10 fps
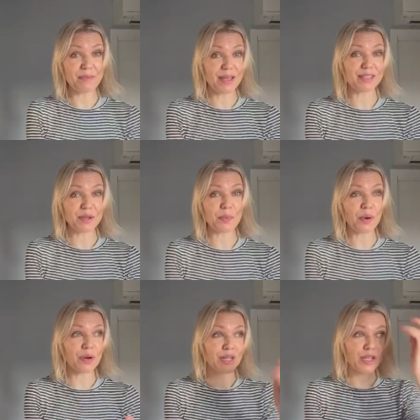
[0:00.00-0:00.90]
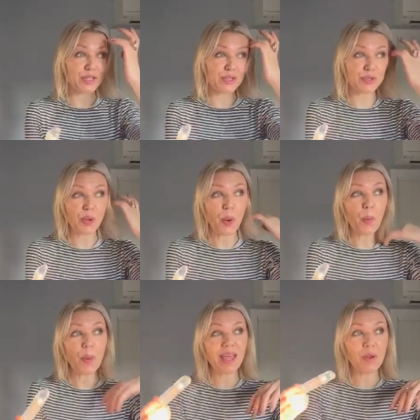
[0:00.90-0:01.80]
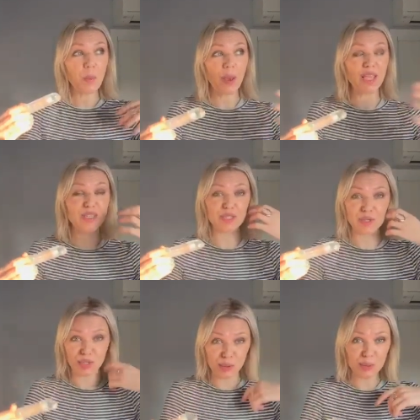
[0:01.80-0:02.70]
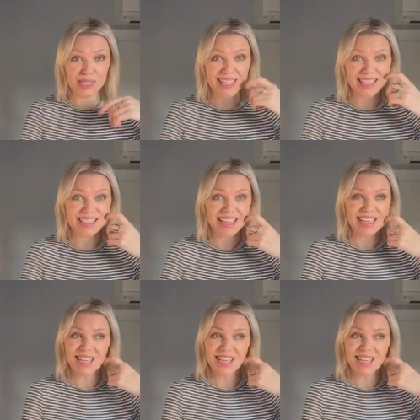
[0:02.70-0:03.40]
amazing product. So many ways to use it.